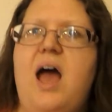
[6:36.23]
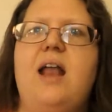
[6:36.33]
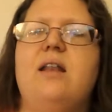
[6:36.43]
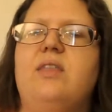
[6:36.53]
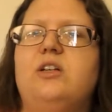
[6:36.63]

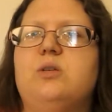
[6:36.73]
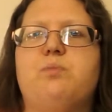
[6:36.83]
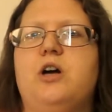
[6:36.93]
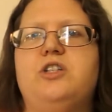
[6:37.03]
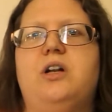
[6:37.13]
and they just
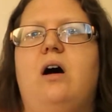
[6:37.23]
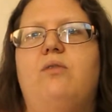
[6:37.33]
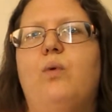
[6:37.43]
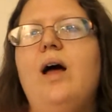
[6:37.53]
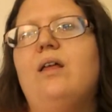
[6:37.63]
brushed it
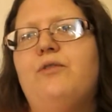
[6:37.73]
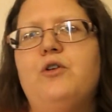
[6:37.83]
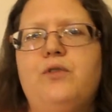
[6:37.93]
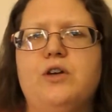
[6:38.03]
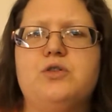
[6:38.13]
off. Well, if
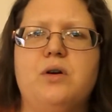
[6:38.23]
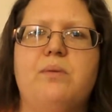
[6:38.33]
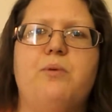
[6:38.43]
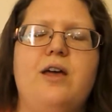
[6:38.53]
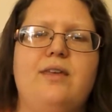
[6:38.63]
you feel short
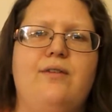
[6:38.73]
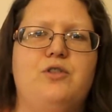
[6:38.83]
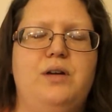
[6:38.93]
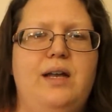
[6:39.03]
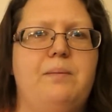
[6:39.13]
of breath
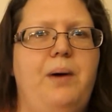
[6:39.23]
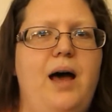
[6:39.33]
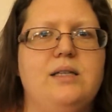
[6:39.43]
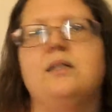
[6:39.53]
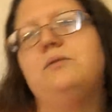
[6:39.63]
after eating
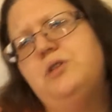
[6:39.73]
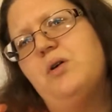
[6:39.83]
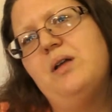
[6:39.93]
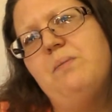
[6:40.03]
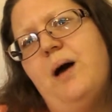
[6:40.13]
pasta,
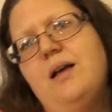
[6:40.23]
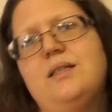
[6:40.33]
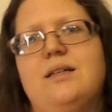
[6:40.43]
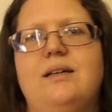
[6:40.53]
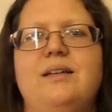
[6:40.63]
don't eat
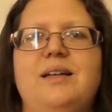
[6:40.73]
pasta.